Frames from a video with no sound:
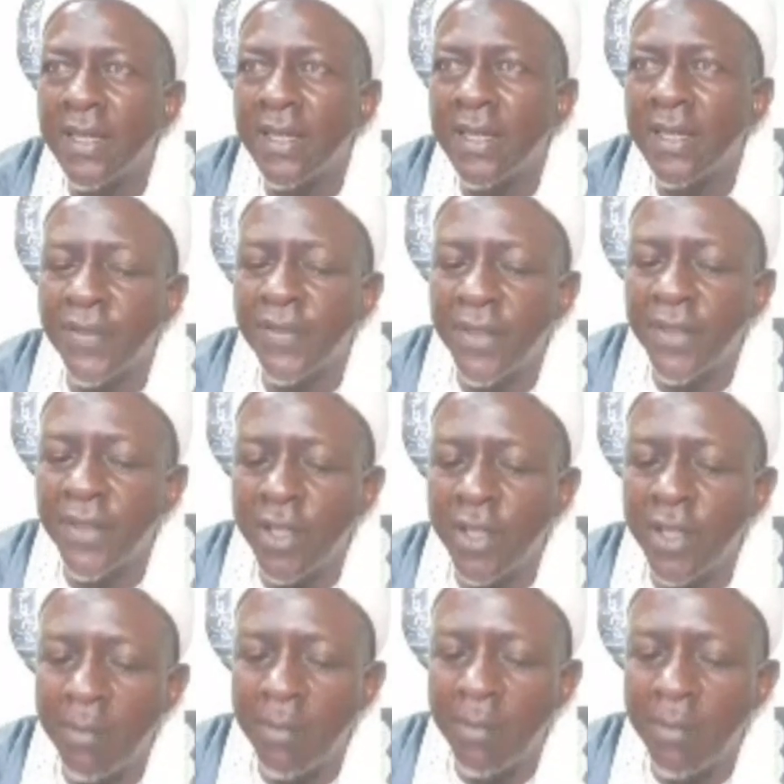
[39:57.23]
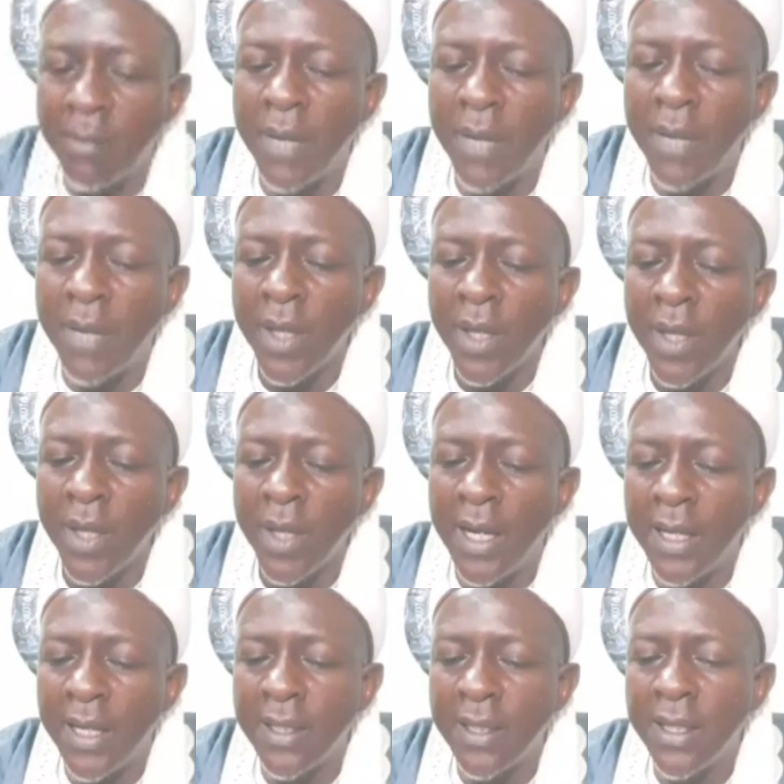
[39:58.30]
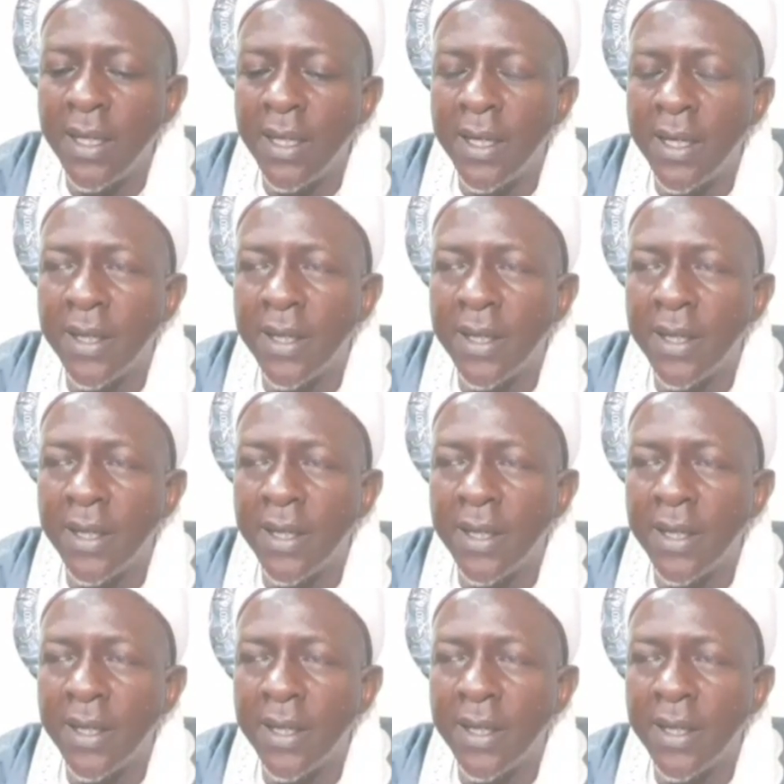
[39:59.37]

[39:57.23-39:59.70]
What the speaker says: deaths in number. And